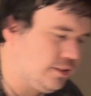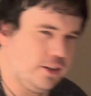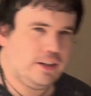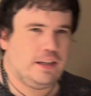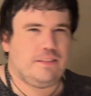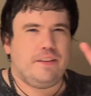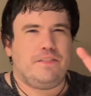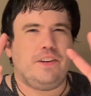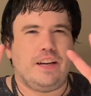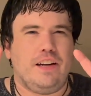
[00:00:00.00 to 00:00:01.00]
Sorry,
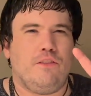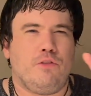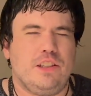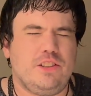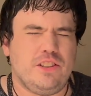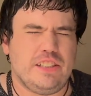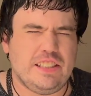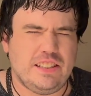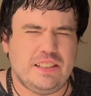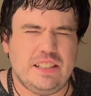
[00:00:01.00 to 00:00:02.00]
that felt kind of Richard
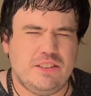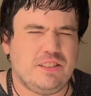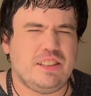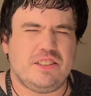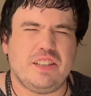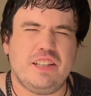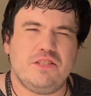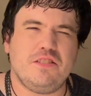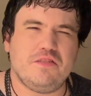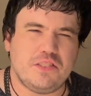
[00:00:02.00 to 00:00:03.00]
Nixon-y. I was not trying
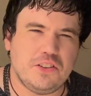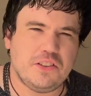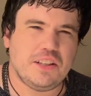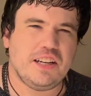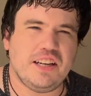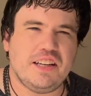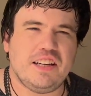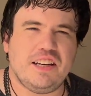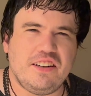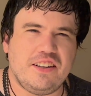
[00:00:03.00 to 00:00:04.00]
to invoke
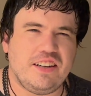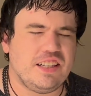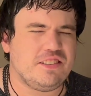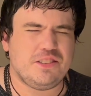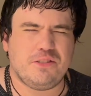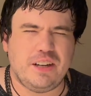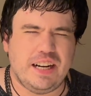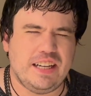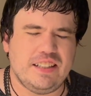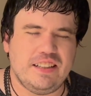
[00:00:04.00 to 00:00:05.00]
that at all. I don't know
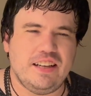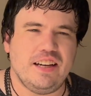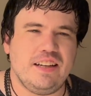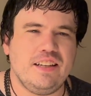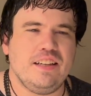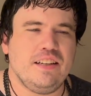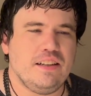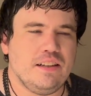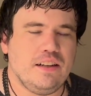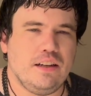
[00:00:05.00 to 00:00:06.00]
why I did that.
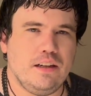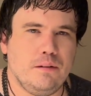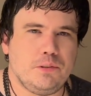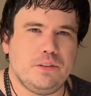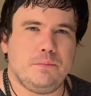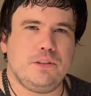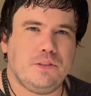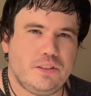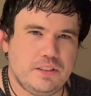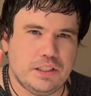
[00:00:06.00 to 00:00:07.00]
So let me do
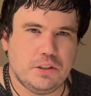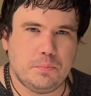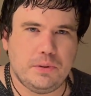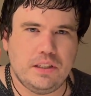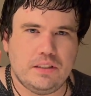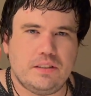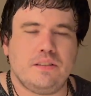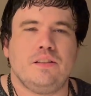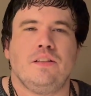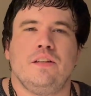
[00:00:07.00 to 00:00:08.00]
a single
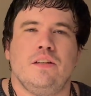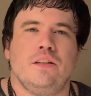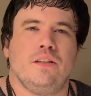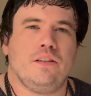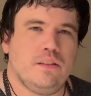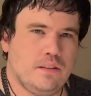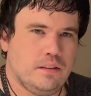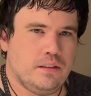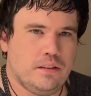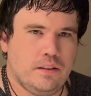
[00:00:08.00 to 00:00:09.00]
piece.
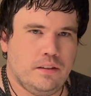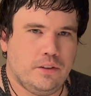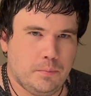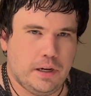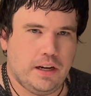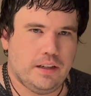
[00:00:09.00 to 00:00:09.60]
Goodbye.